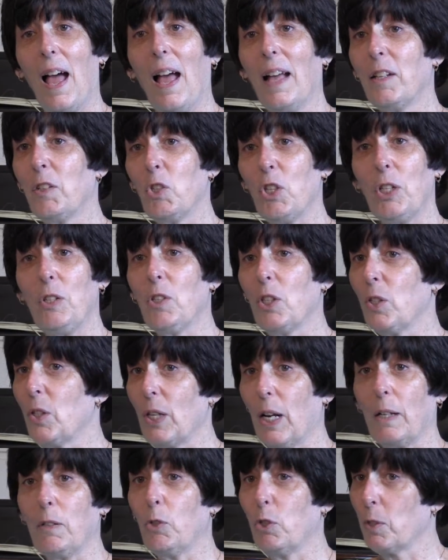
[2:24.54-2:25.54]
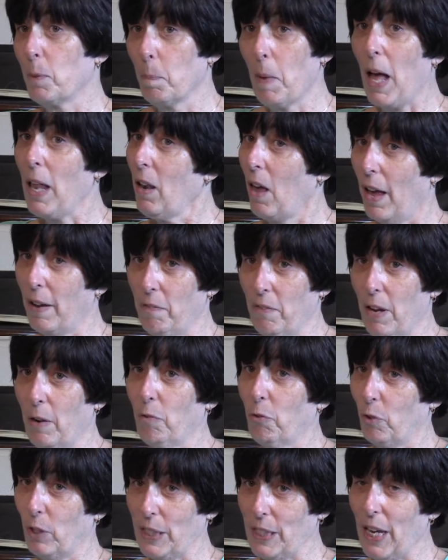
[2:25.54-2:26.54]
She just touches my life
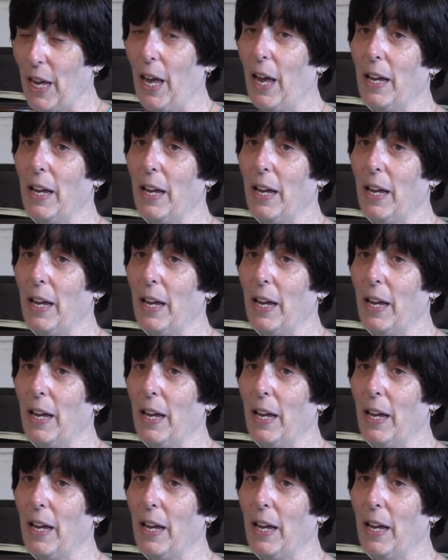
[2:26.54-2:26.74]
every day.